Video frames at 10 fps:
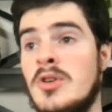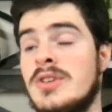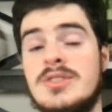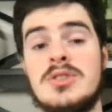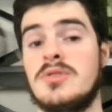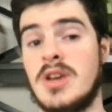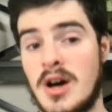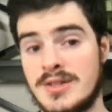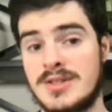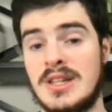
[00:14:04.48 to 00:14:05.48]
is still
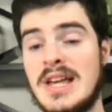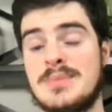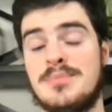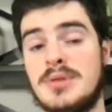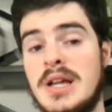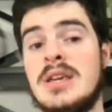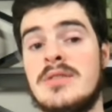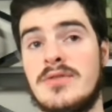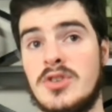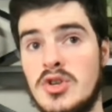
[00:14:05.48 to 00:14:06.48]
young, still has plenty
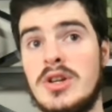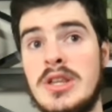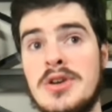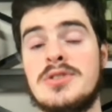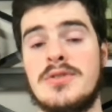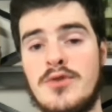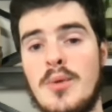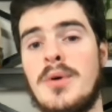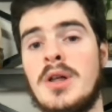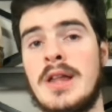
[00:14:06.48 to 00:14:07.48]
of good years of
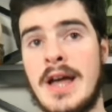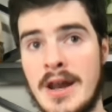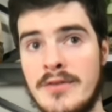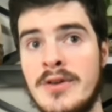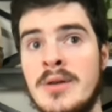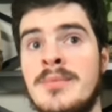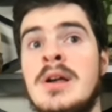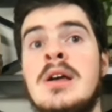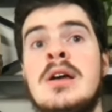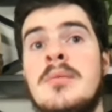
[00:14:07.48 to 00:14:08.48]
football ahead of him.
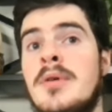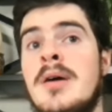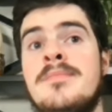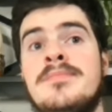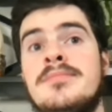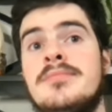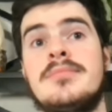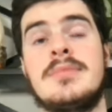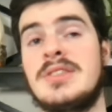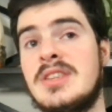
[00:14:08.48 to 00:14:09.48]
But
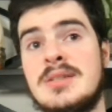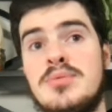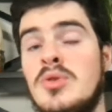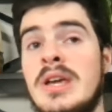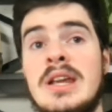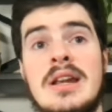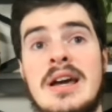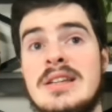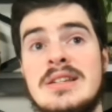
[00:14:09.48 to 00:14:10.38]
at this point, I